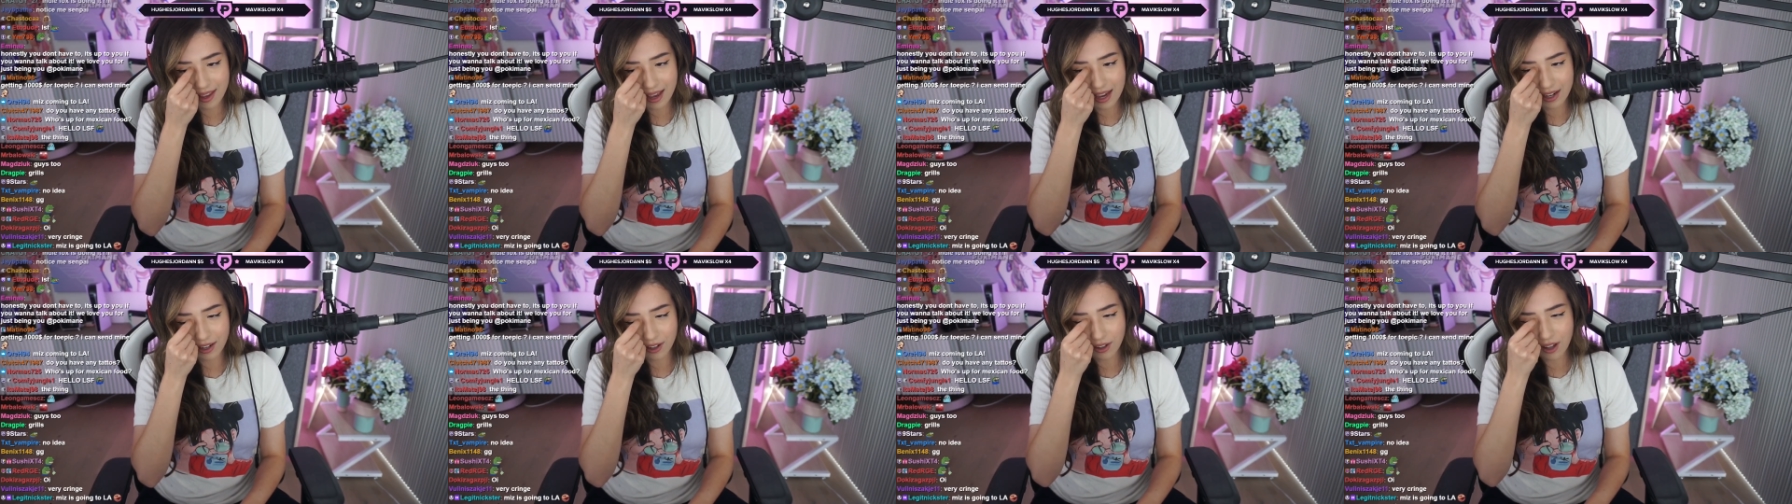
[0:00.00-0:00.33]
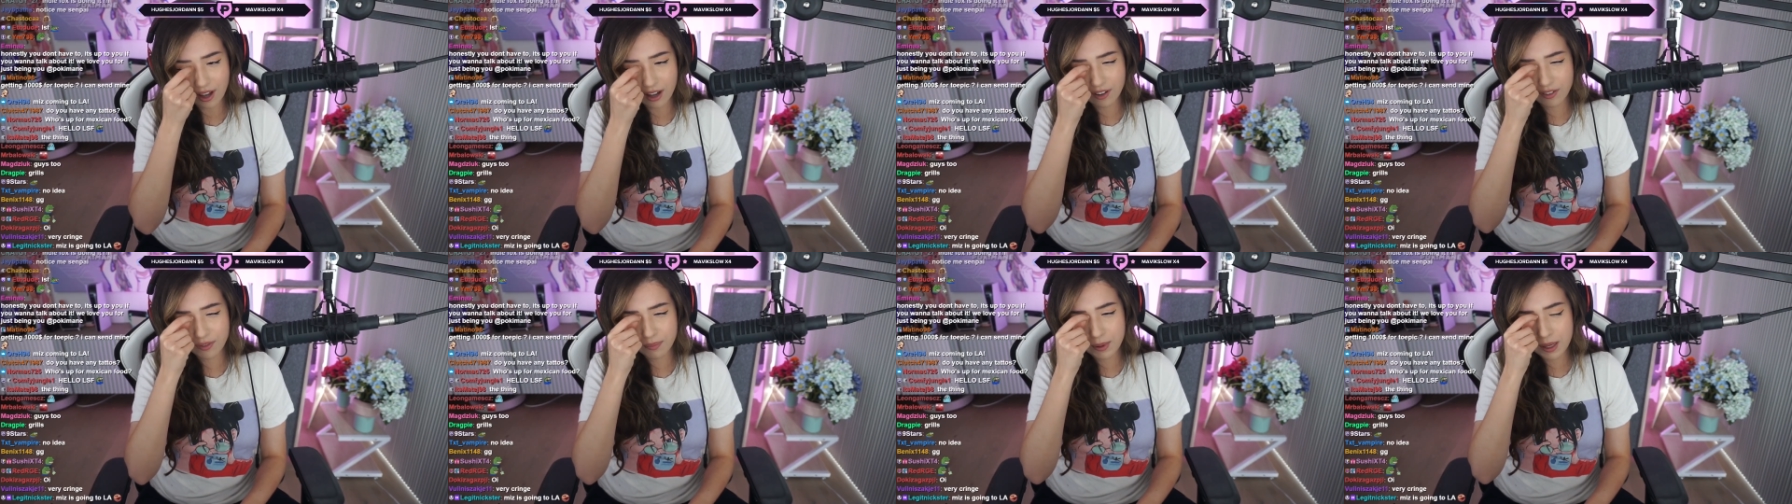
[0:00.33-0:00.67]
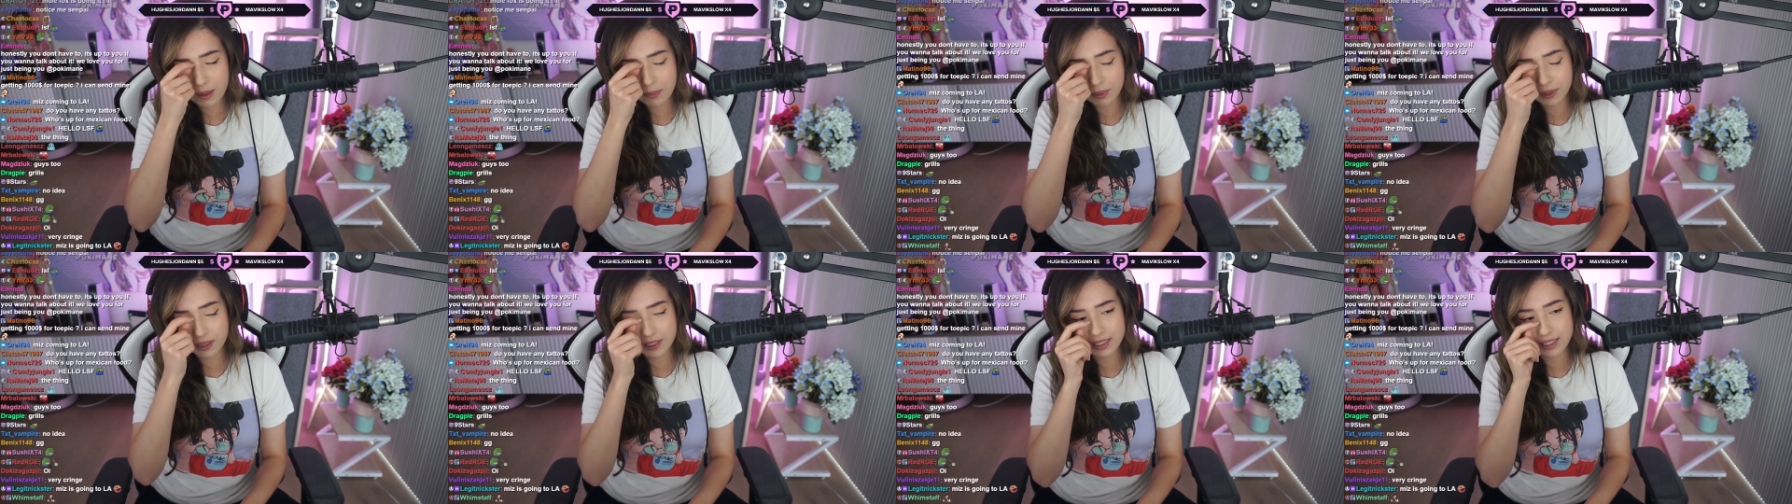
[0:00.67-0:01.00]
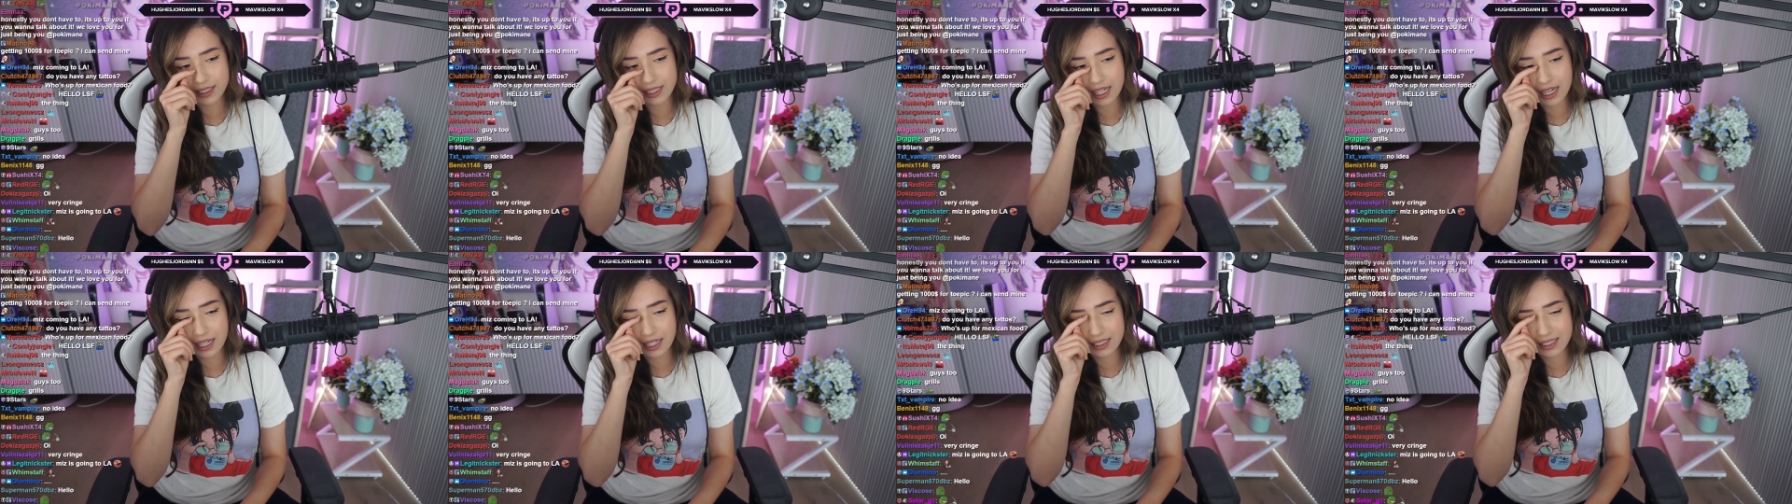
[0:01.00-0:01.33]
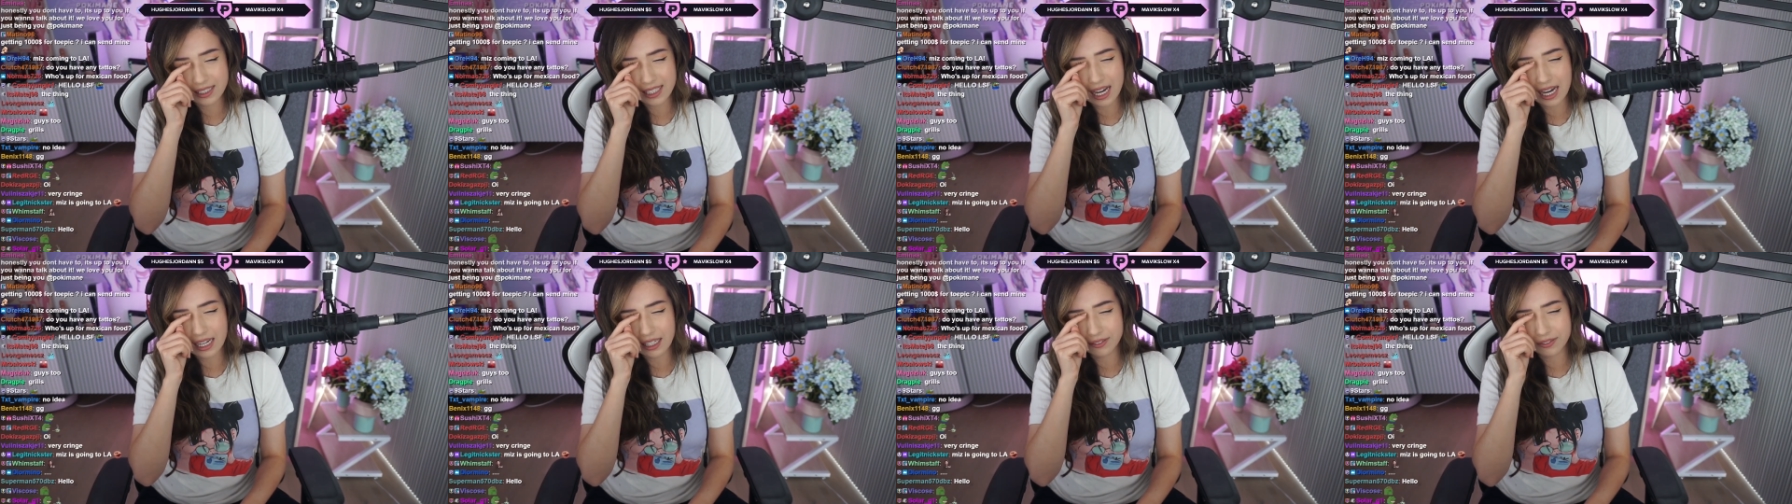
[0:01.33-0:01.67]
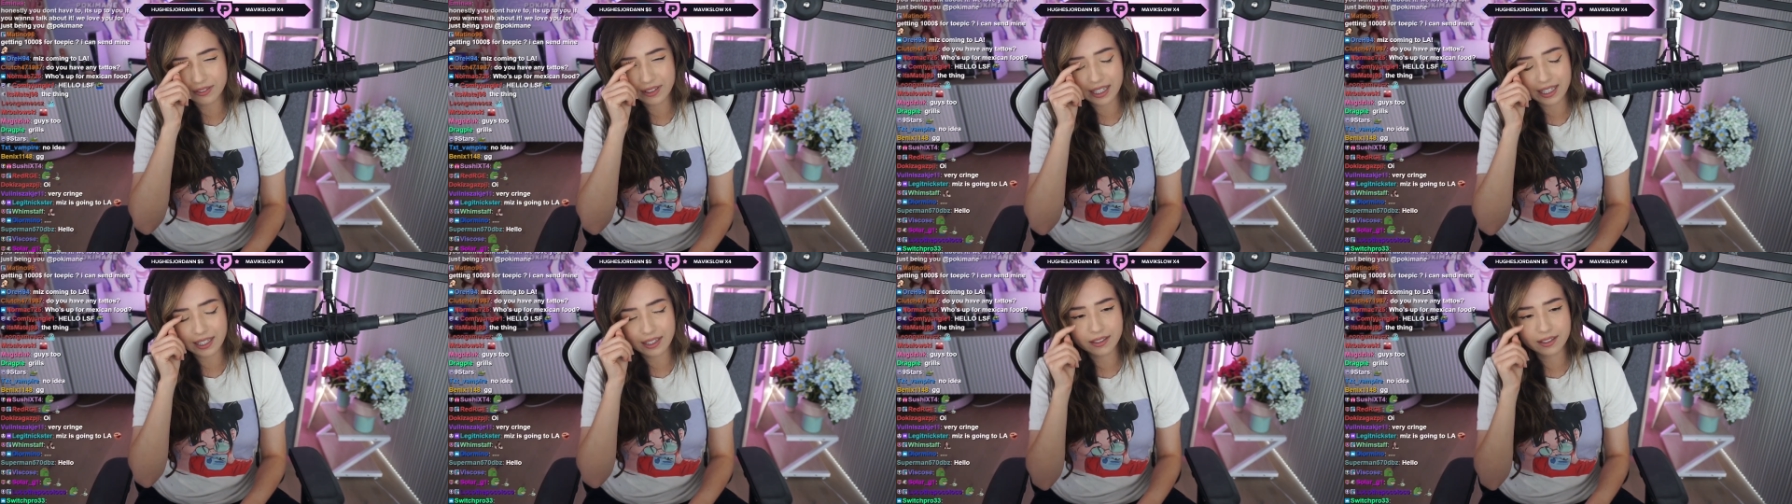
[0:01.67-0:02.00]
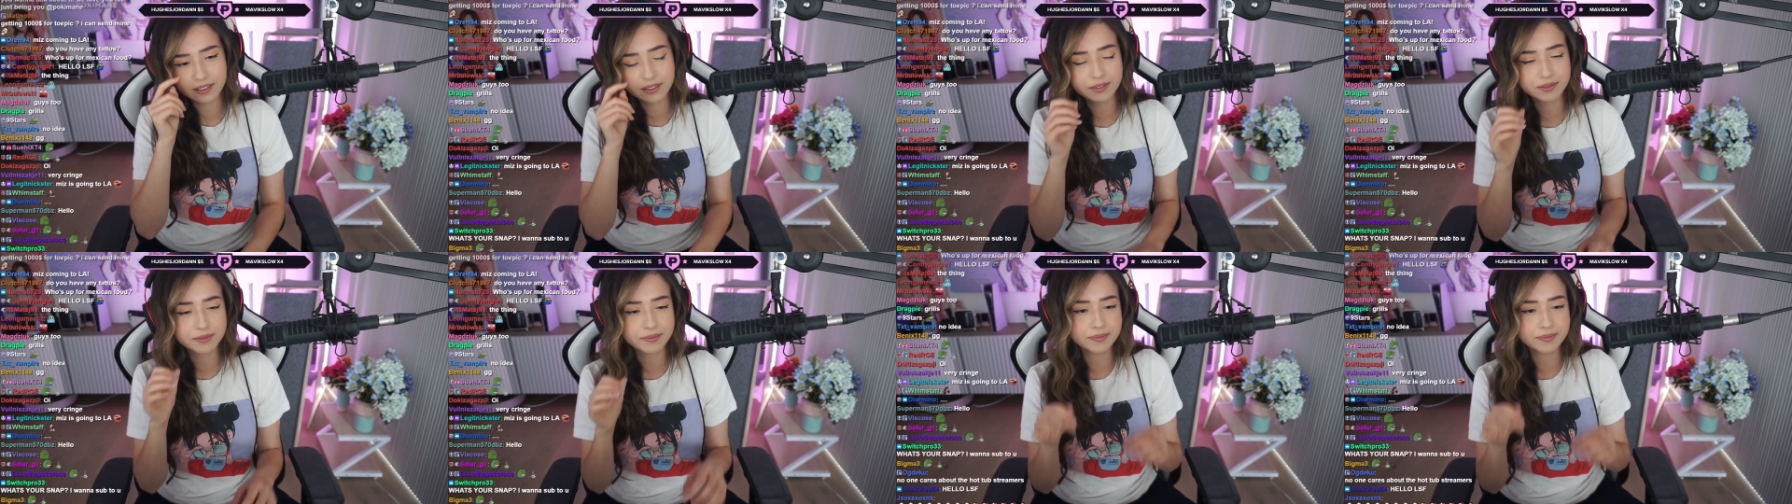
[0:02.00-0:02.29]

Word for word: And a lot of people see it as kind of like